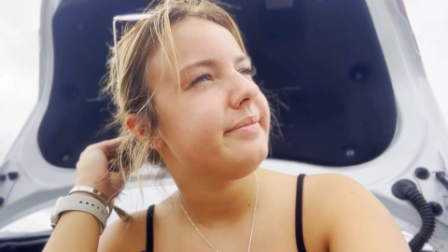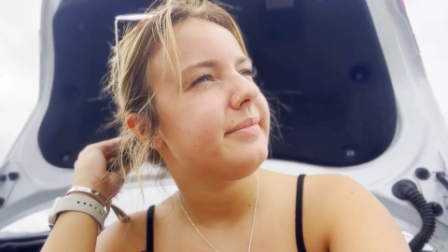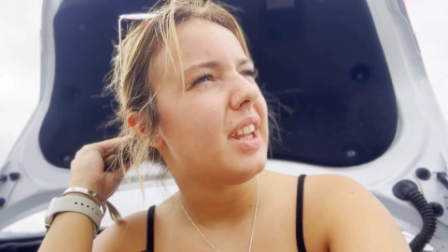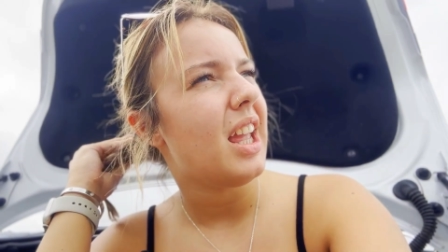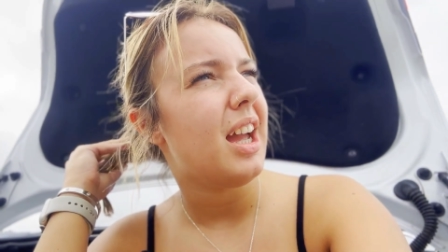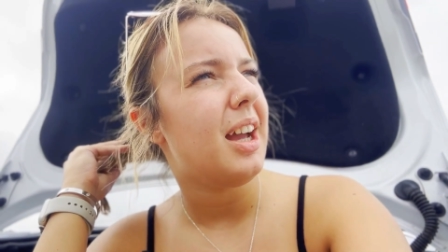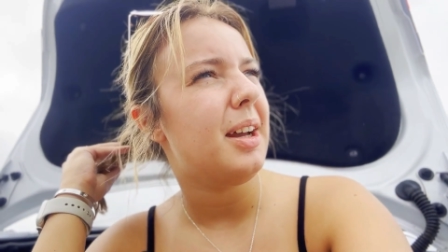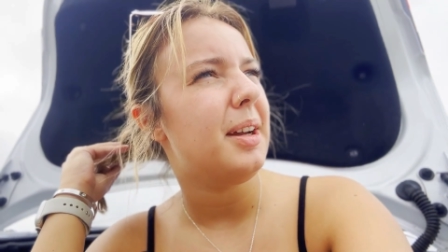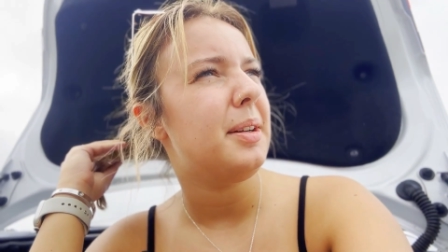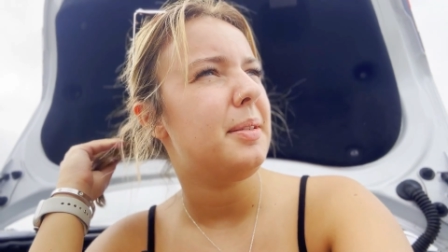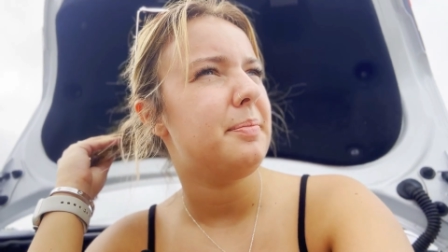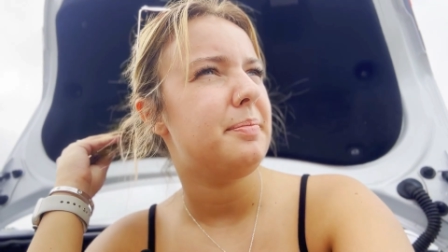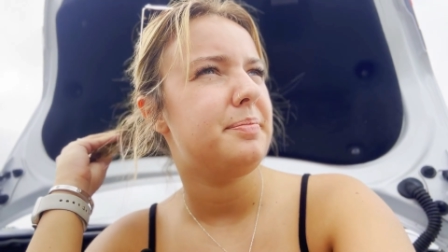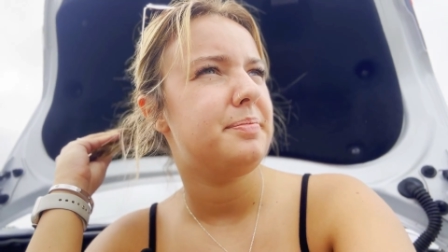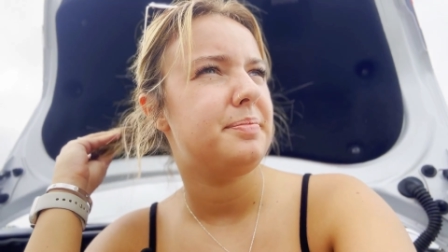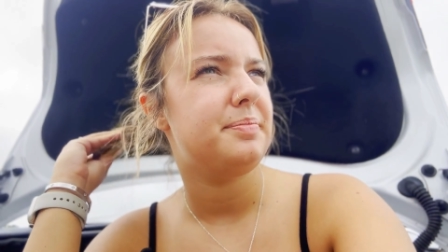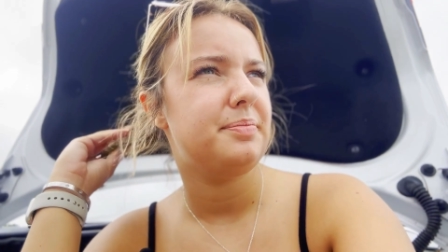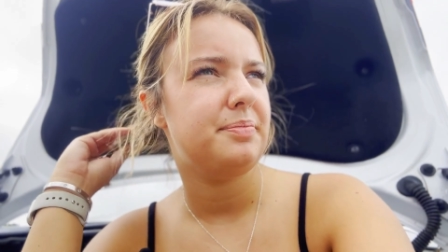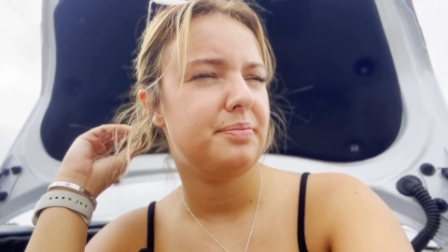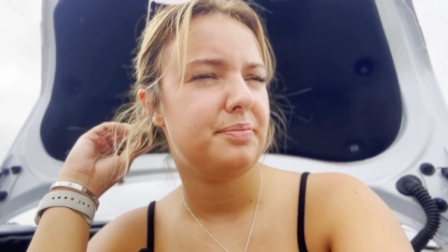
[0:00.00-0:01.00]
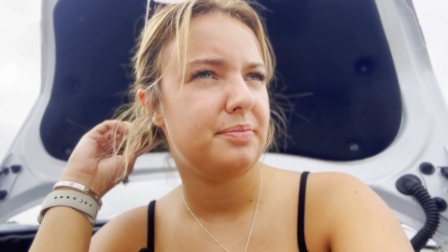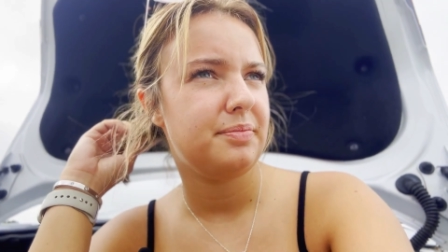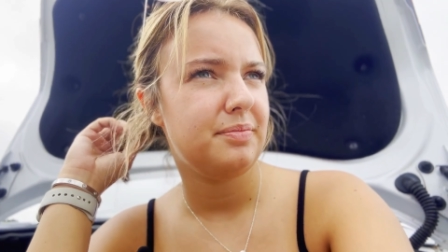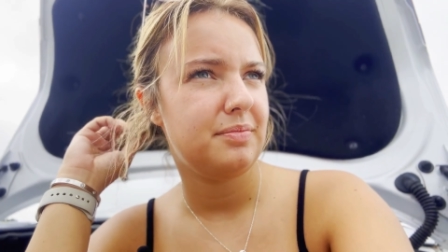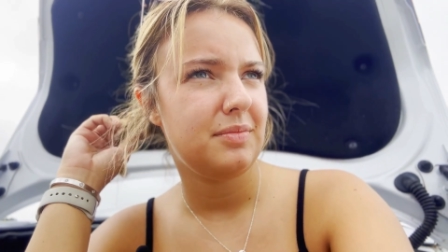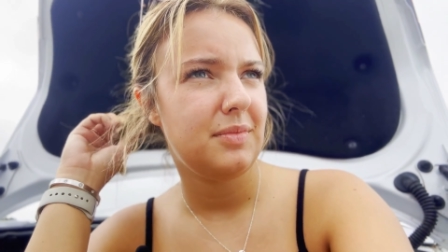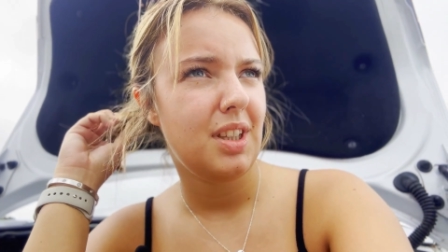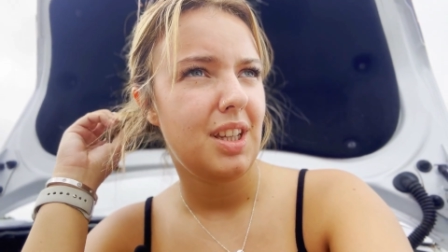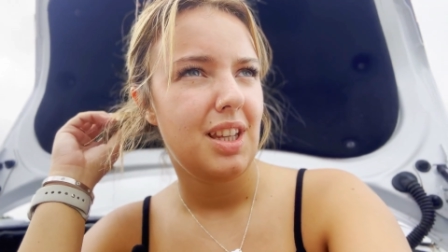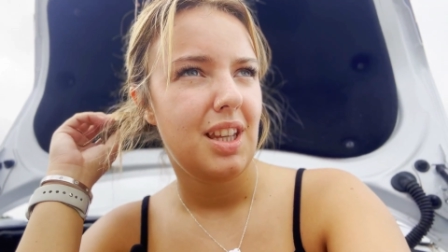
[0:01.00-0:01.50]
Um,
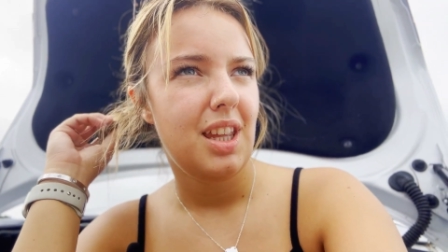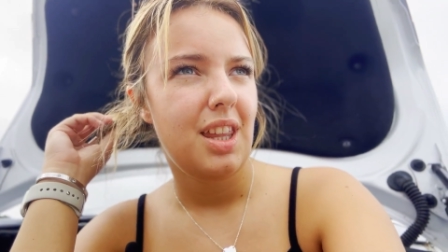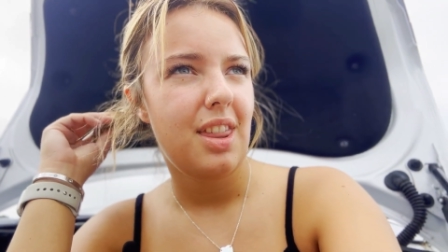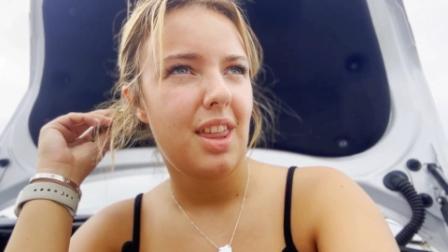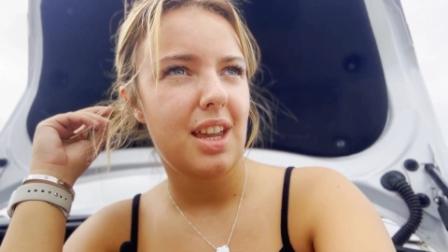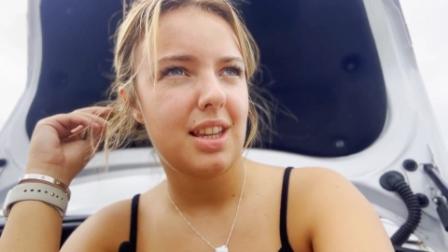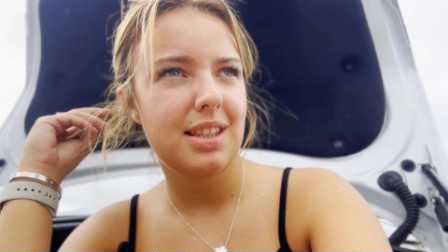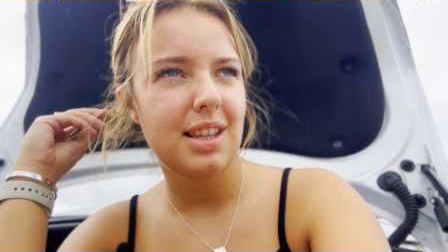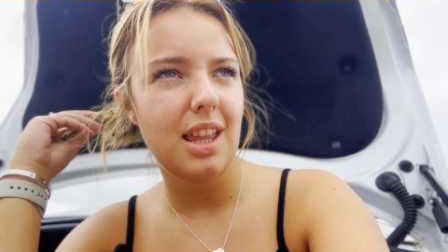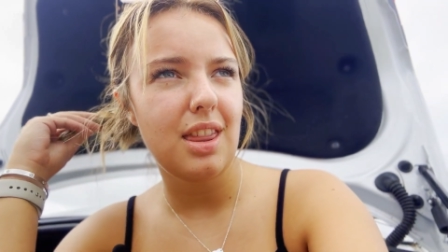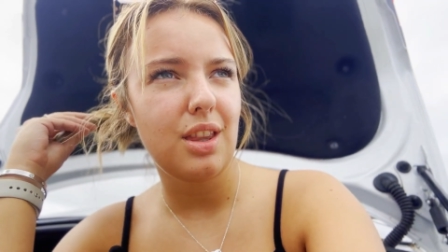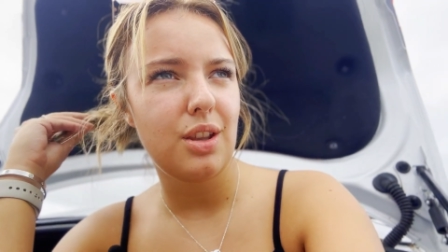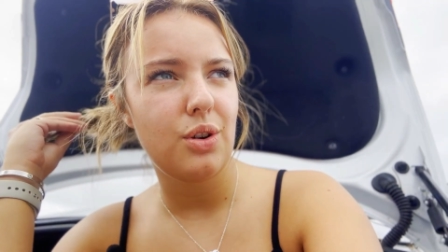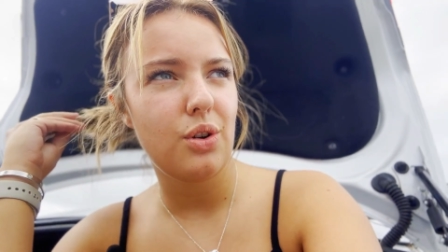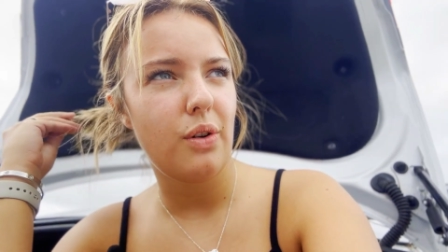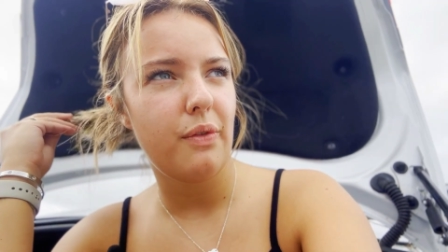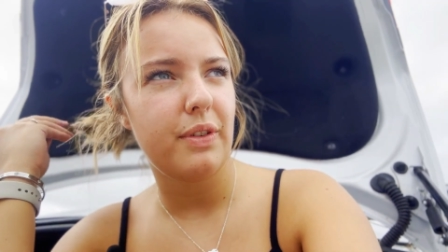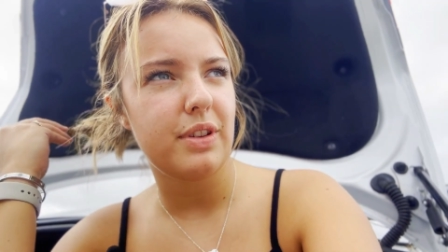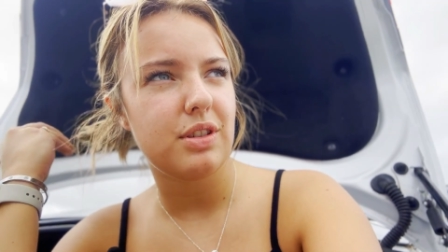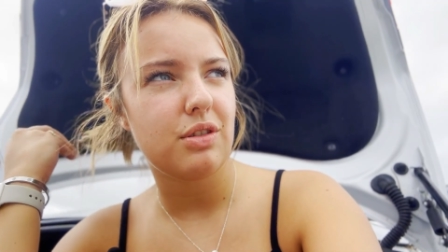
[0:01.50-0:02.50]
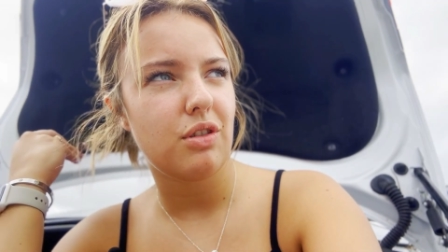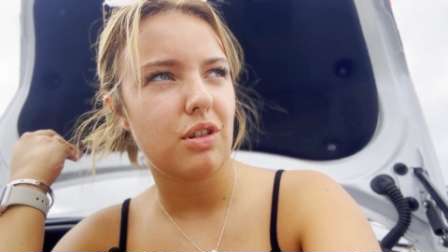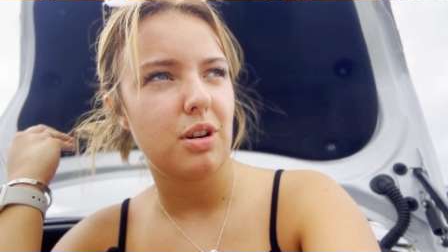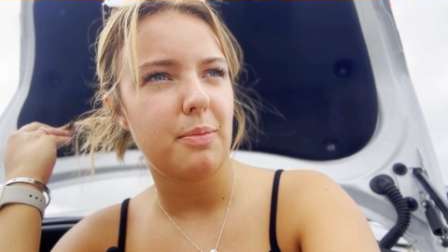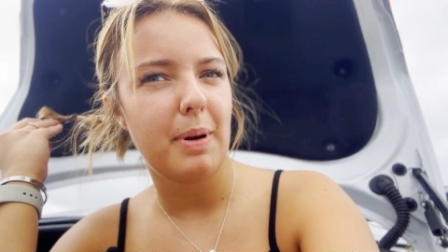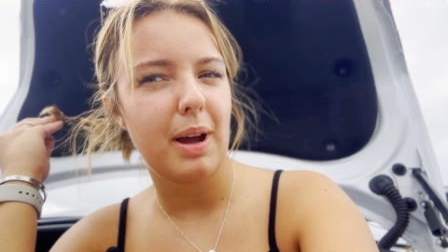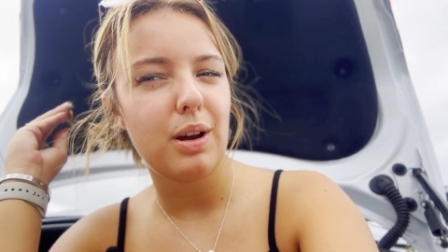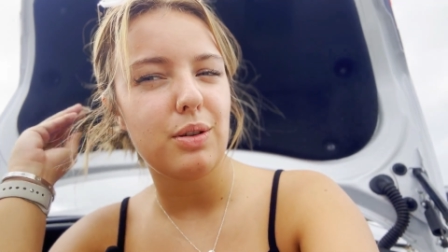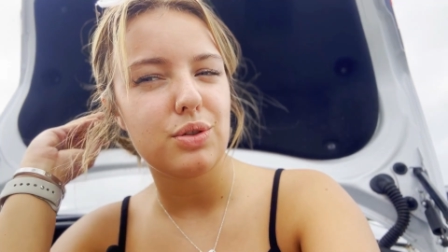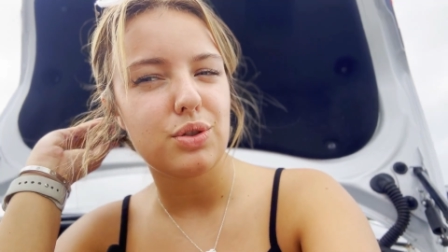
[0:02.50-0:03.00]
they sent the novice group
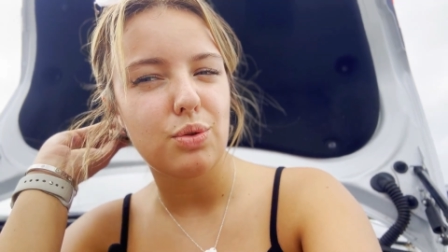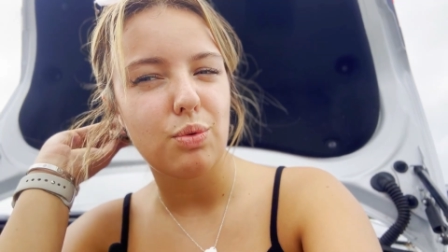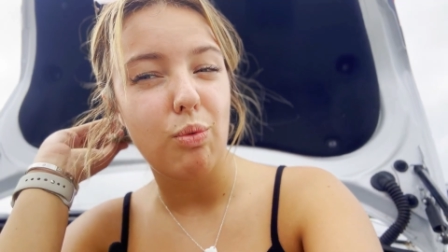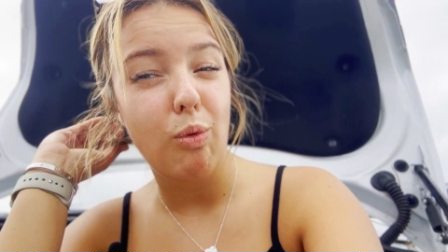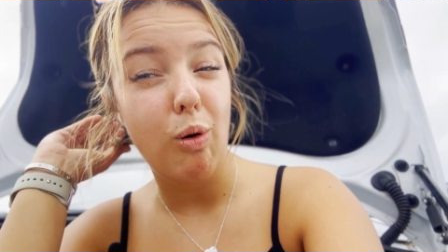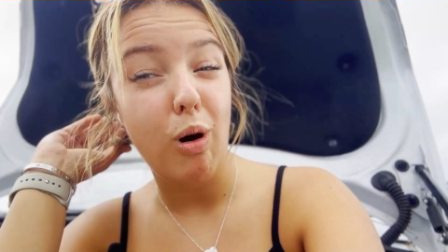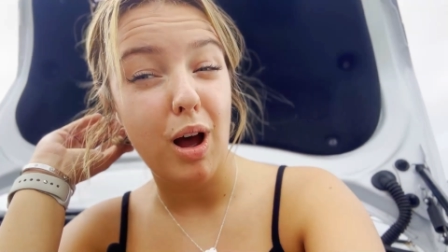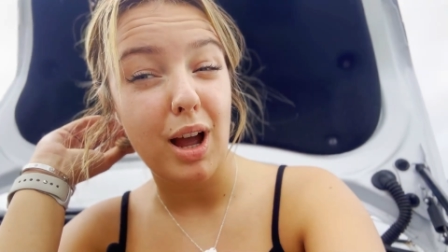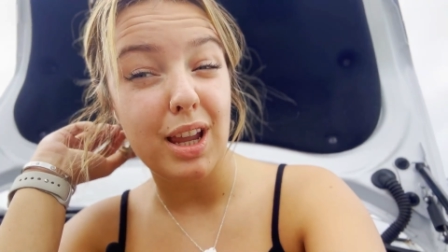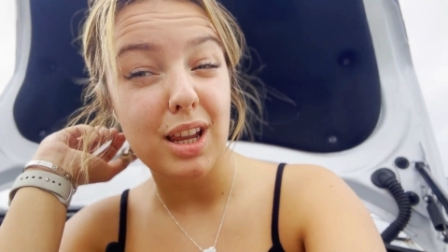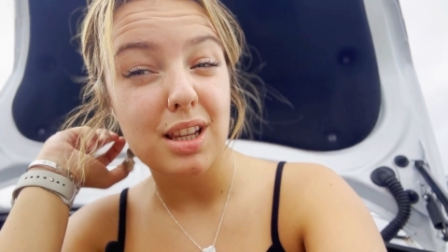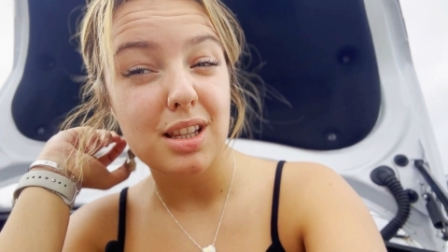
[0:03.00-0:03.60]
out twice.